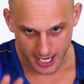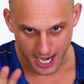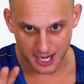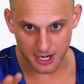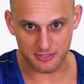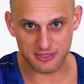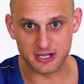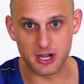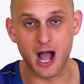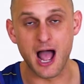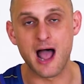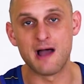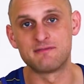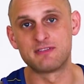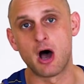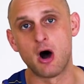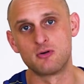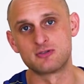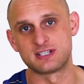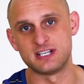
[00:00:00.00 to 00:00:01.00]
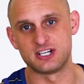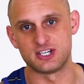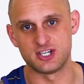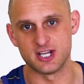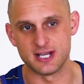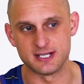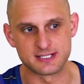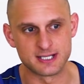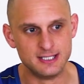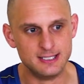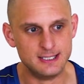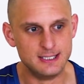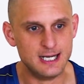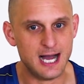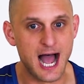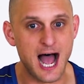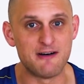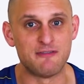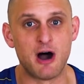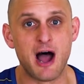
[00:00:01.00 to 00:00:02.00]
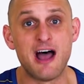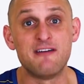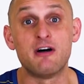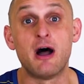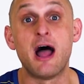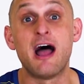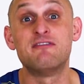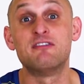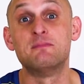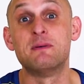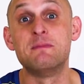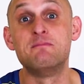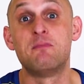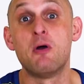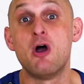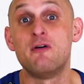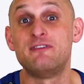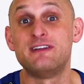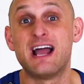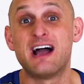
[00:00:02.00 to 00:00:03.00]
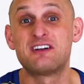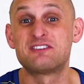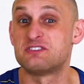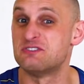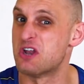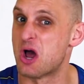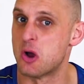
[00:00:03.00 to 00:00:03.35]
And I think I have the whole six years. Have I, have I, have I been perfect yet?